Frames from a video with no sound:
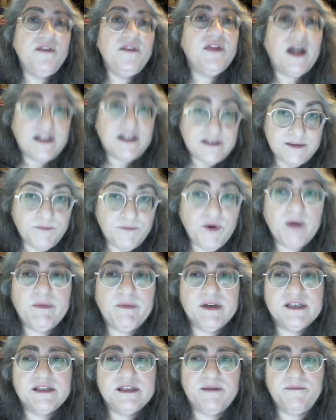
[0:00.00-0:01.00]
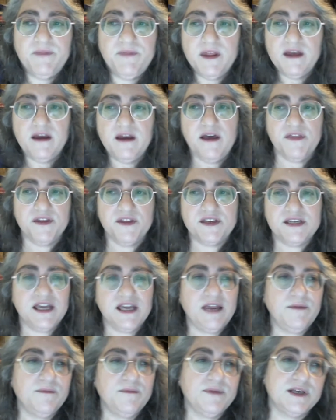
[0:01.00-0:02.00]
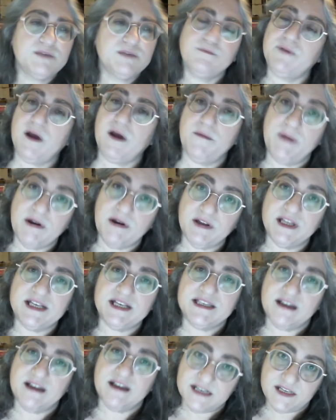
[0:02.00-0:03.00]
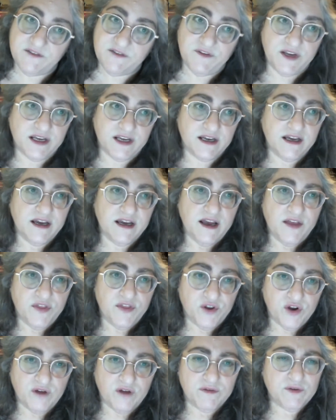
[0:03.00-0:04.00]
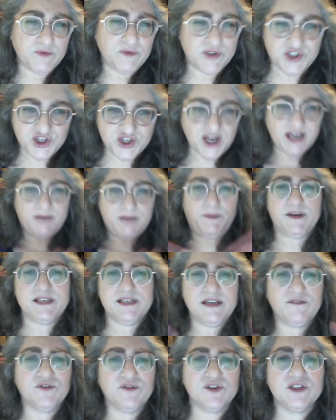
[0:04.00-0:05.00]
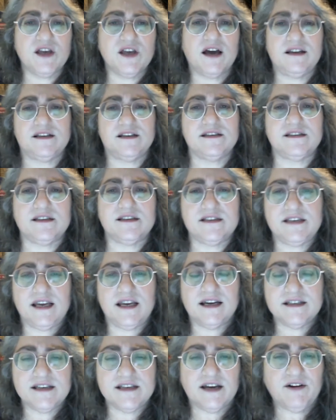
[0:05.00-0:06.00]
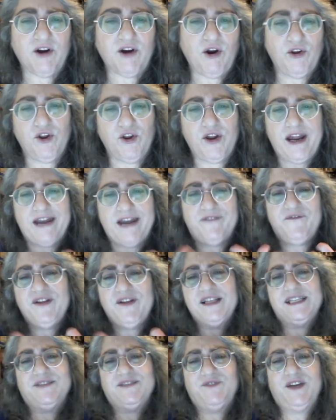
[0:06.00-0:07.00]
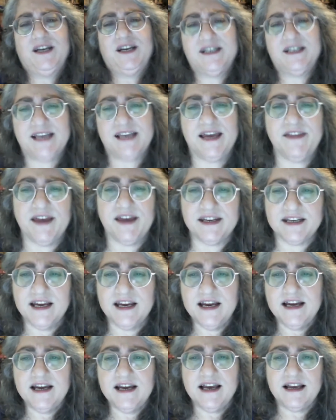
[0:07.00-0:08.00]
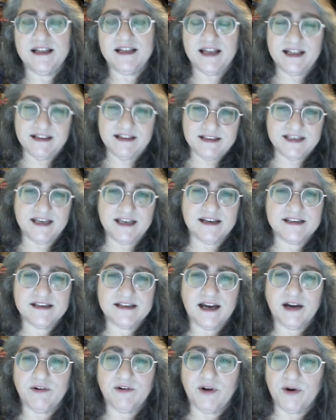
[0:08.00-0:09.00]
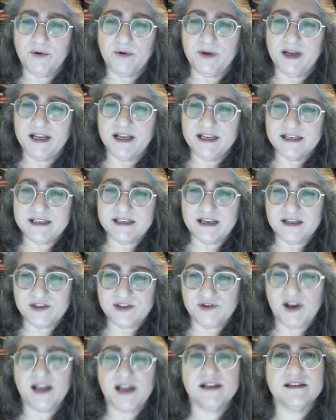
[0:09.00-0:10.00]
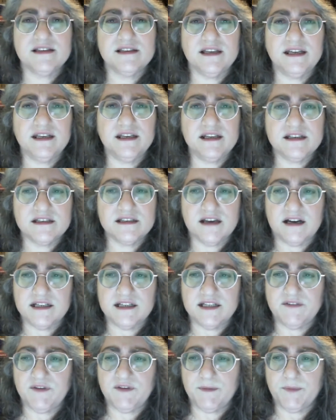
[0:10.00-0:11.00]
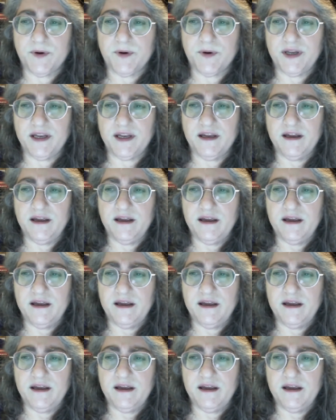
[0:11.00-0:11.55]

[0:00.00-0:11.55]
That's the premise. The team is primarily scientific. The novel was checked by several scientists at CSIRO. Don't have offensively, I say that. CSIRO is Australia's leading scientific body.